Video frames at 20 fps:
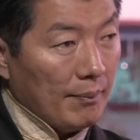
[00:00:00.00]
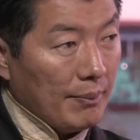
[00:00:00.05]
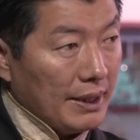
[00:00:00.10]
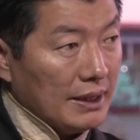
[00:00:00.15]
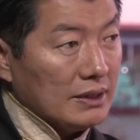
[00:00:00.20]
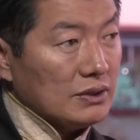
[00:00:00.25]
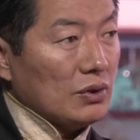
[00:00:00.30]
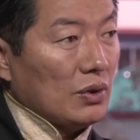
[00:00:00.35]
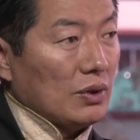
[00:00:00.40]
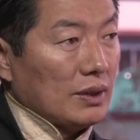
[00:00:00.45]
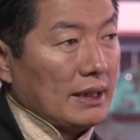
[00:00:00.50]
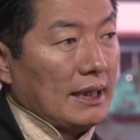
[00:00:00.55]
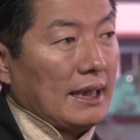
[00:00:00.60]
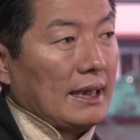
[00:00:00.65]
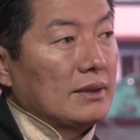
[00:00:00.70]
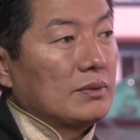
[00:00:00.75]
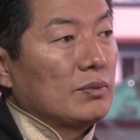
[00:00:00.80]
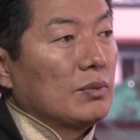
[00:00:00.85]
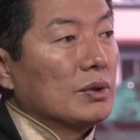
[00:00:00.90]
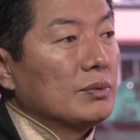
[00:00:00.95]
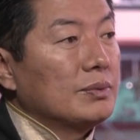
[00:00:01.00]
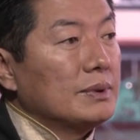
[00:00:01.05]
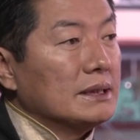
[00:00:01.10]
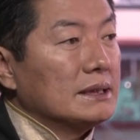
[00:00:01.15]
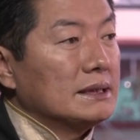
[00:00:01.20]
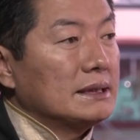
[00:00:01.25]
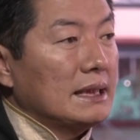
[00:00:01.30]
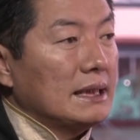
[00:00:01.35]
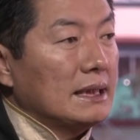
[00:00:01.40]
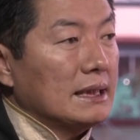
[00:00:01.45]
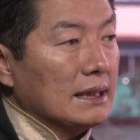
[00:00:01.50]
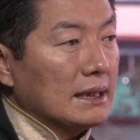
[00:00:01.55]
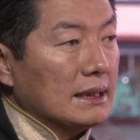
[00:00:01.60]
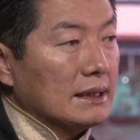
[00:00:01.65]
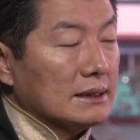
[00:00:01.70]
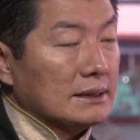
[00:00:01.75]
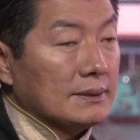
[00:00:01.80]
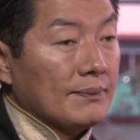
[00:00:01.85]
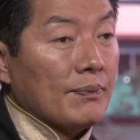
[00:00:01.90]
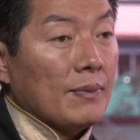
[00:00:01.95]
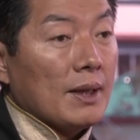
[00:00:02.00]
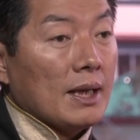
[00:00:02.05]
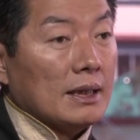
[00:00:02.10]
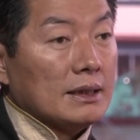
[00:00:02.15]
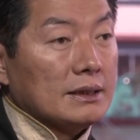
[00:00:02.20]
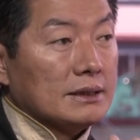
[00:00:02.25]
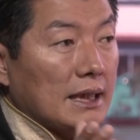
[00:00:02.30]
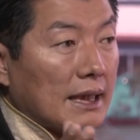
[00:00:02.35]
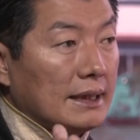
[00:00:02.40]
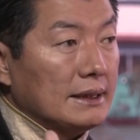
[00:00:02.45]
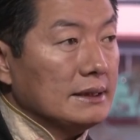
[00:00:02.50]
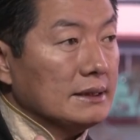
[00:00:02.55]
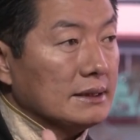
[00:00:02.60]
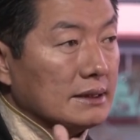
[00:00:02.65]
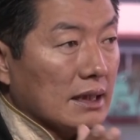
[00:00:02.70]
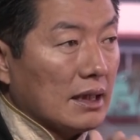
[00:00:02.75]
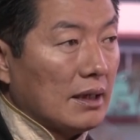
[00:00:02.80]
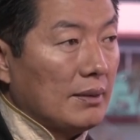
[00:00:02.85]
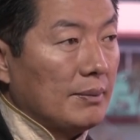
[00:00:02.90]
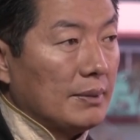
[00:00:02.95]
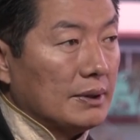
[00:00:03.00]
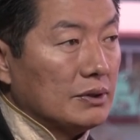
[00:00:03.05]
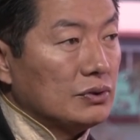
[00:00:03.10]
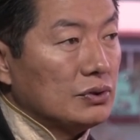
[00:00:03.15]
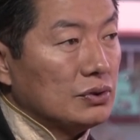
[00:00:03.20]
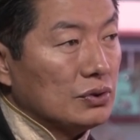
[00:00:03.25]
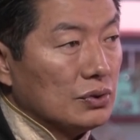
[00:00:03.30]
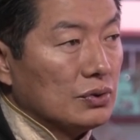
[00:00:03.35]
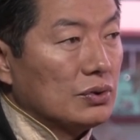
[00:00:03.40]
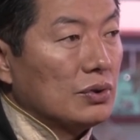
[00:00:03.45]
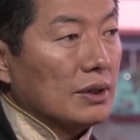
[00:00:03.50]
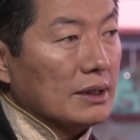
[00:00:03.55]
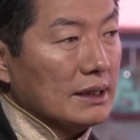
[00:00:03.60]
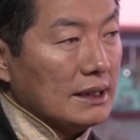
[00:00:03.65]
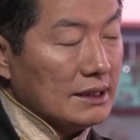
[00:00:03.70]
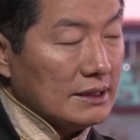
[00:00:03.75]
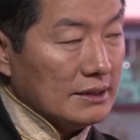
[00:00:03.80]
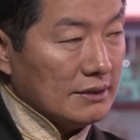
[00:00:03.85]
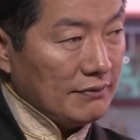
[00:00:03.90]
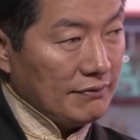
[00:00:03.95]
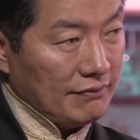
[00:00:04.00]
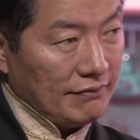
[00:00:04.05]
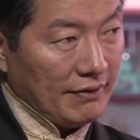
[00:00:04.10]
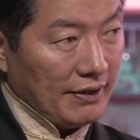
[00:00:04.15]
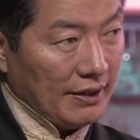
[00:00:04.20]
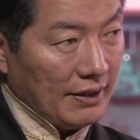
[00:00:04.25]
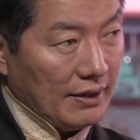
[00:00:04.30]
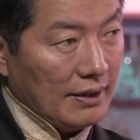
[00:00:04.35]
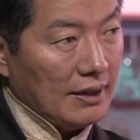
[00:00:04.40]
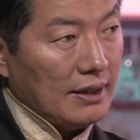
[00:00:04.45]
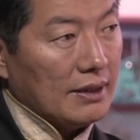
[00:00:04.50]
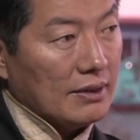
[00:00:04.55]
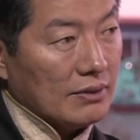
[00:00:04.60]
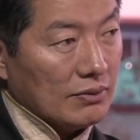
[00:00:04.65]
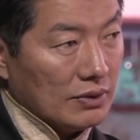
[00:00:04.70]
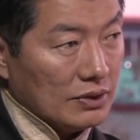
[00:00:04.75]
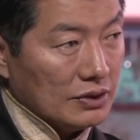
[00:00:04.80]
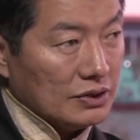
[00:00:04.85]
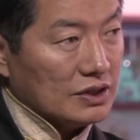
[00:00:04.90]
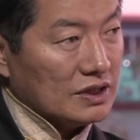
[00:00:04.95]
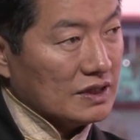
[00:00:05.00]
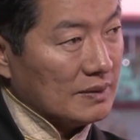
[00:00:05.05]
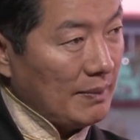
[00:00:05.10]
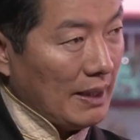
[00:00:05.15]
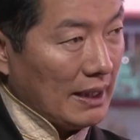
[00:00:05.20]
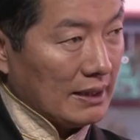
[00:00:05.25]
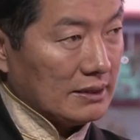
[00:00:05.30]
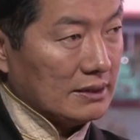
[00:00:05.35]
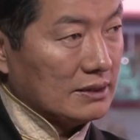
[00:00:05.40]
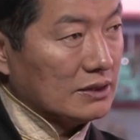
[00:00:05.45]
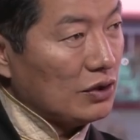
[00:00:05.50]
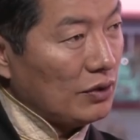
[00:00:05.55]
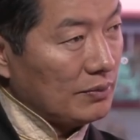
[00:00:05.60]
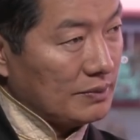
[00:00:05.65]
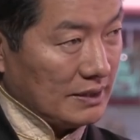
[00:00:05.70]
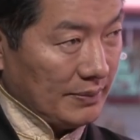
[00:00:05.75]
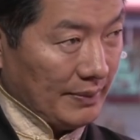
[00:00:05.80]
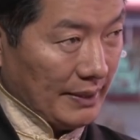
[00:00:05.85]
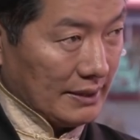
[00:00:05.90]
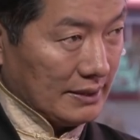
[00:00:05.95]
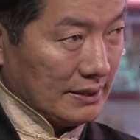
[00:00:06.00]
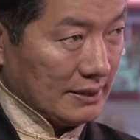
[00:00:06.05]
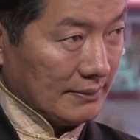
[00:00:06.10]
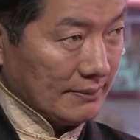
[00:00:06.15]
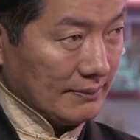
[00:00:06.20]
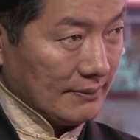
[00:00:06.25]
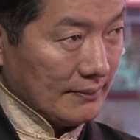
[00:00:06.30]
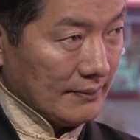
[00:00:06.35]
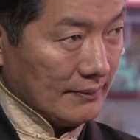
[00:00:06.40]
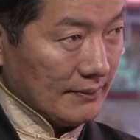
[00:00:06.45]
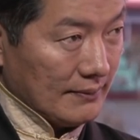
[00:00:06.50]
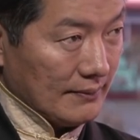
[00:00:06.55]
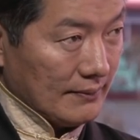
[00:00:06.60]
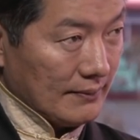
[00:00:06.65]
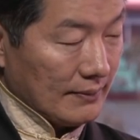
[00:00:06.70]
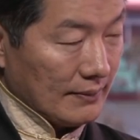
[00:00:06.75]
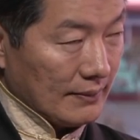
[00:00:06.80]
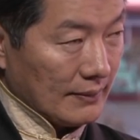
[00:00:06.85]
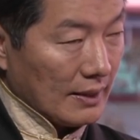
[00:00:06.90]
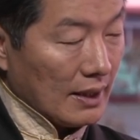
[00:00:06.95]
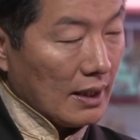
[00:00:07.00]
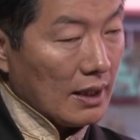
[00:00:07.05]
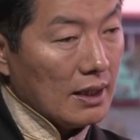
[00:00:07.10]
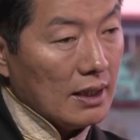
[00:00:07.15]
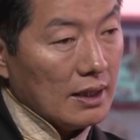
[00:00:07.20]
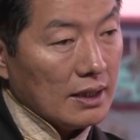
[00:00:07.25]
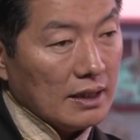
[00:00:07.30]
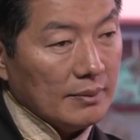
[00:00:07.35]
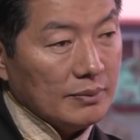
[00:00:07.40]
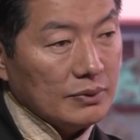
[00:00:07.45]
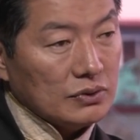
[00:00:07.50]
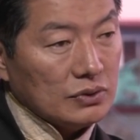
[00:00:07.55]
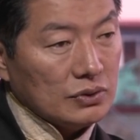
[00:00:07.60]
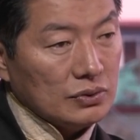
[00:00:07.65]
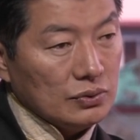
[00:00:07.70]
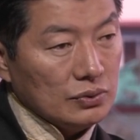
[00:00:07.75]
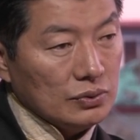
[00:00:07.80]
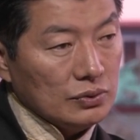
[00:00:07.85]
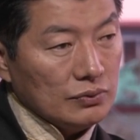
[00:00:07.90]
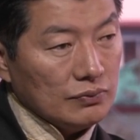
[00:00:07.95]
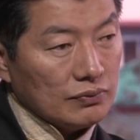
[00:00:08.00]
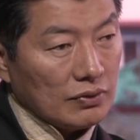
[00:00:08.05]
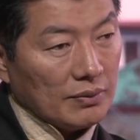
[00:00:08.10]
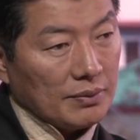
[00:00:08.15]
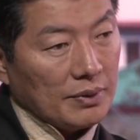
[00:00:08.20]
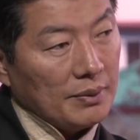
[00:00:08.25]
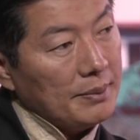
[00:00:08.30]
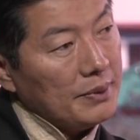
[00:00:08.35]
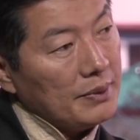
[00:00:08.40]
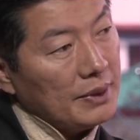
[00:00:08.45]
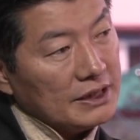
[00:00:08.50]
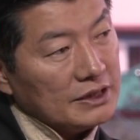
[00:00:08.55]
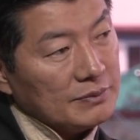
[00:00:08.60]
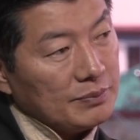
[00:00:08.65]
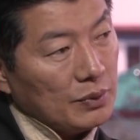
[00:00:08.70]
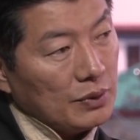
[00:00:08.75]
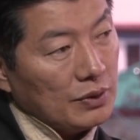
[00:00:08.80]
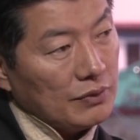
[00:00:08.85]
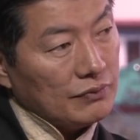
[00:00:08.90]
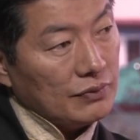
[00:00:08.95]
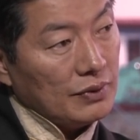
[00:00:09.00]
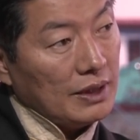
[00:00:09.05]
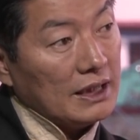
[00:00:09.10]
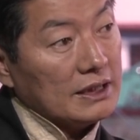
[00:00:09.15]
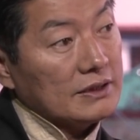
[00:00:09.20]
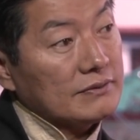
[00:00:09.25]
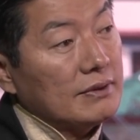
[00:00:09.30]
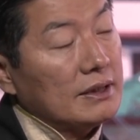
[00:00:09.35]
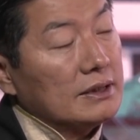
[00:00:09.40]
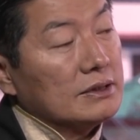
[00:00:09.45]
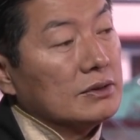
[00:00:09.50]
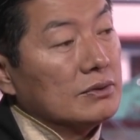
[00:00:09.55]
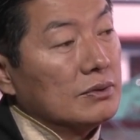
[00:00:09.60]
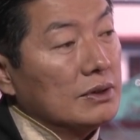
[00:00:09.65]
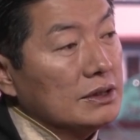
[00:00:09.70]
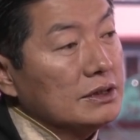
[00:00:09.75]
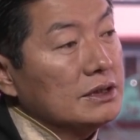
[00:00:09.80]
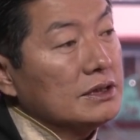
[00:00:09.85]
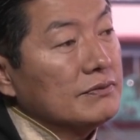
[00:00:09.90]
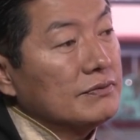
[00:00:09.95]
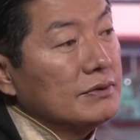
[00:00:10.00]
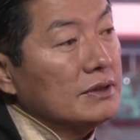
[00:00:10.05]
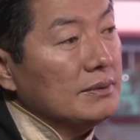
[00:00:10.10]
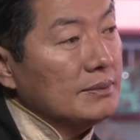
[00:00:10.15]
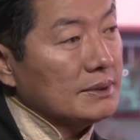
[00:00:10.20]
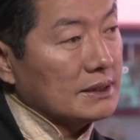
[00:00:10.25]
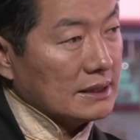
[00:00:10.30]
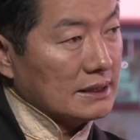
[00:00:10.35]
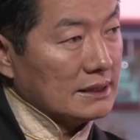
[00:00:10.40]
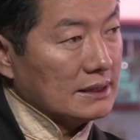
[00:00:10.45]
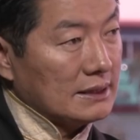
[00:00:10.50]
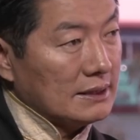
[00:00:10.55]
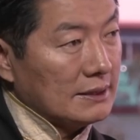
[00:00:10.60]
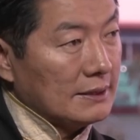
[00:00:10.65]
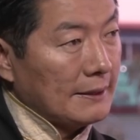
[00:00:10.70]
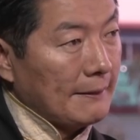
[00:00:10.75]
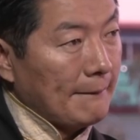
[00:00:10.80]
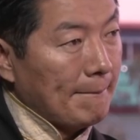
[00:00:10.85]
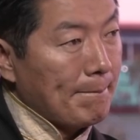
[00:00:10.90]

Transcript: Based on that, what we are saying is Chinese government should not interfere in religious matters of Tibet. Number two, from human rights point of view, as far as religious freedom is concerned,